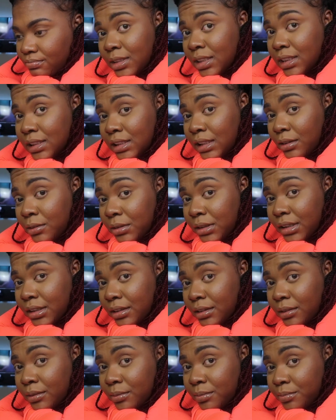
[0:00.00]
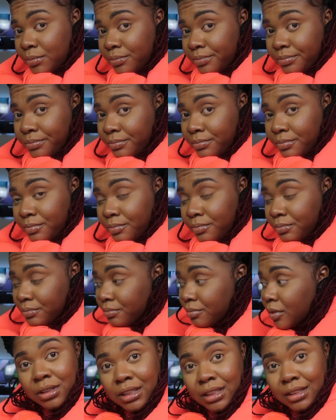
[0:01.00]
It's not working.
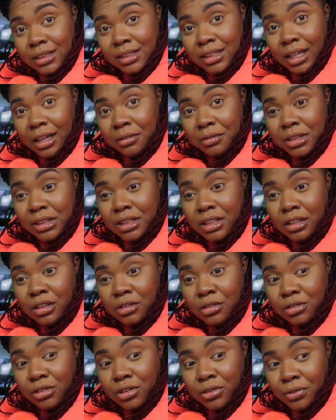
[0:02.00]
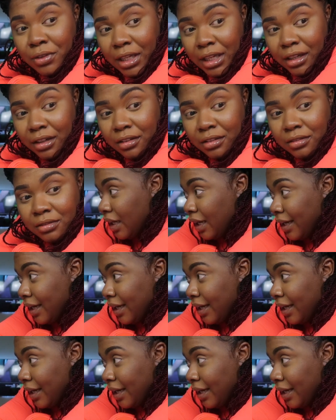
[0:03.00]
since that was a huge fail,